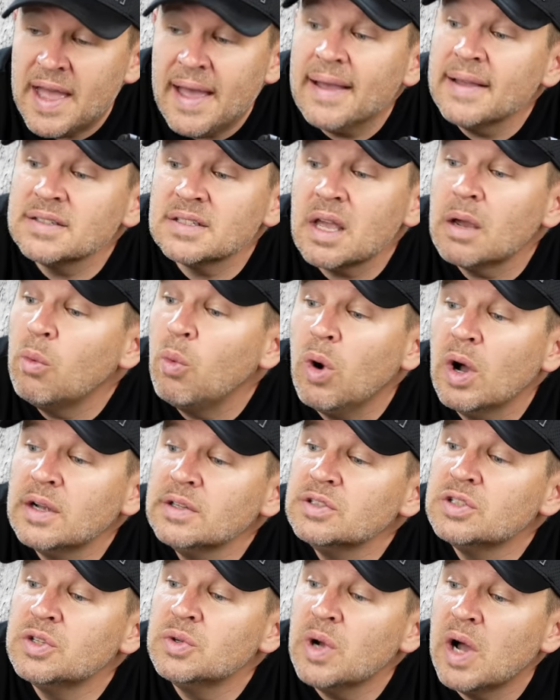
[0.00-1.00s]
as I
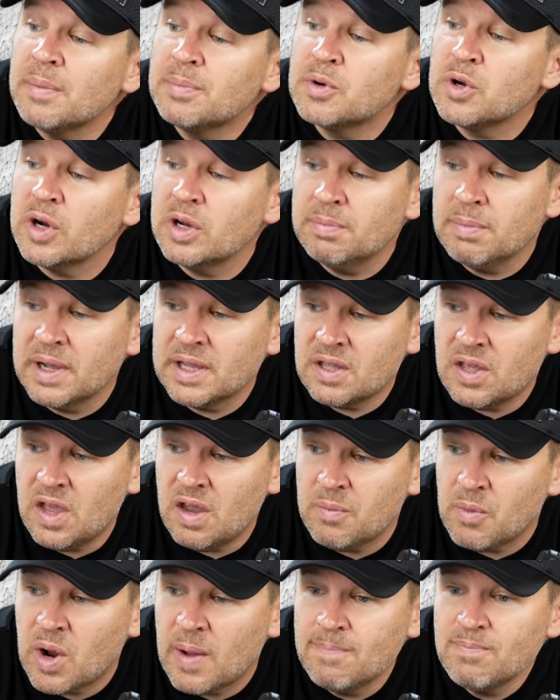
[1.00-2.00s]
want to upgrade my
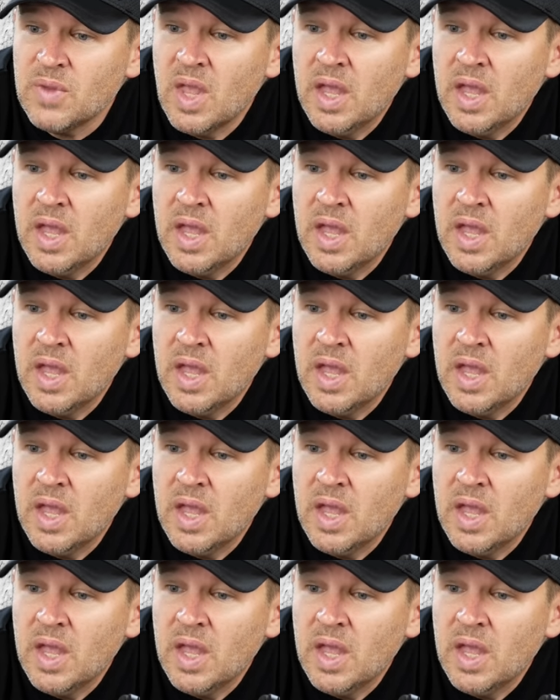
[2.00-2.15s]
camera.